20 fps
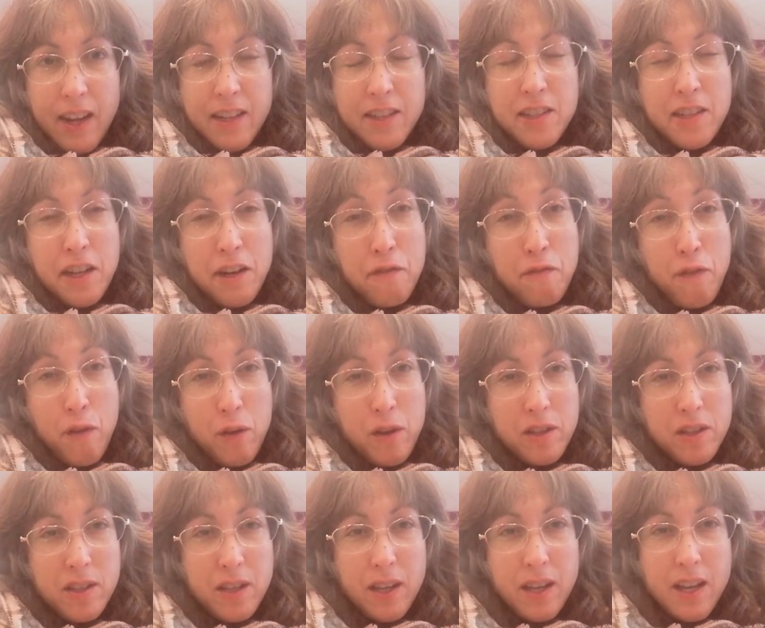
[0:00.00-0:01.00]
instead of
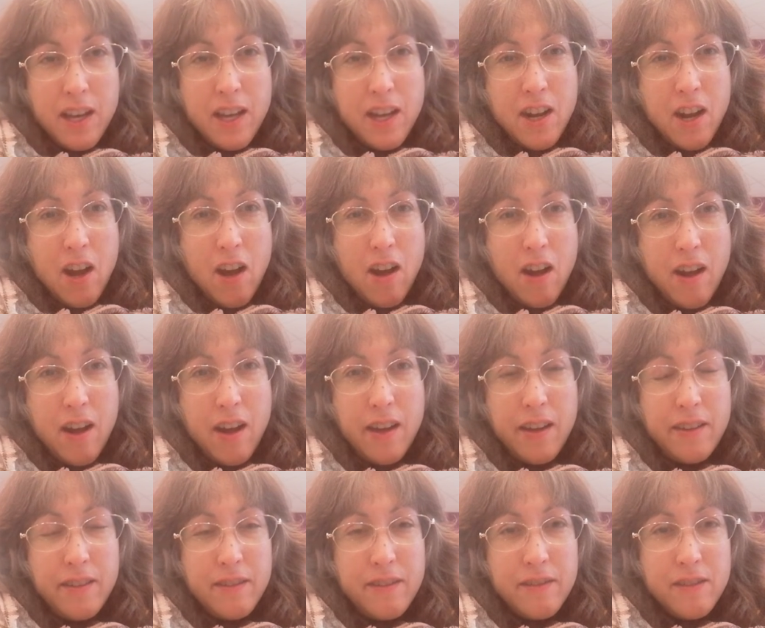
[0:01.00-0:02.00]
focusing in
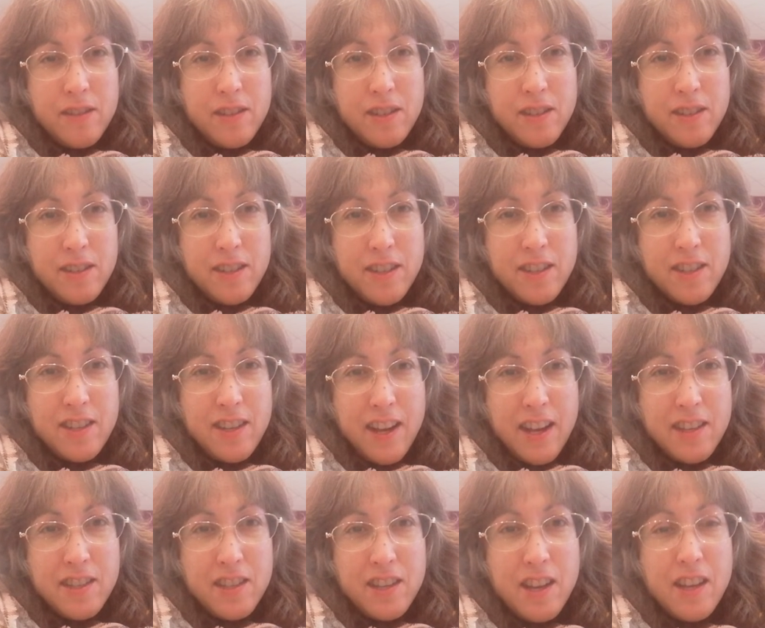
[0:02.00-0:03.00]
on just the
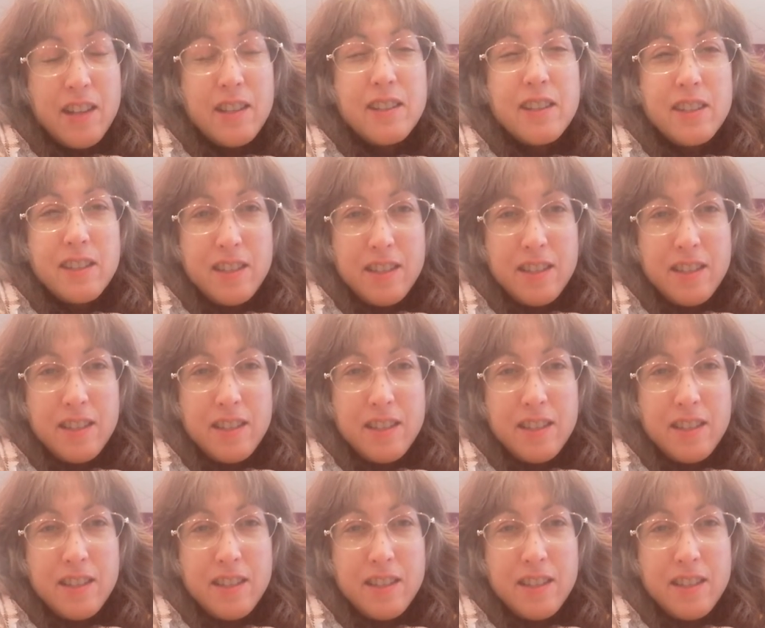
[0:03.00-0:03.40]
SEO,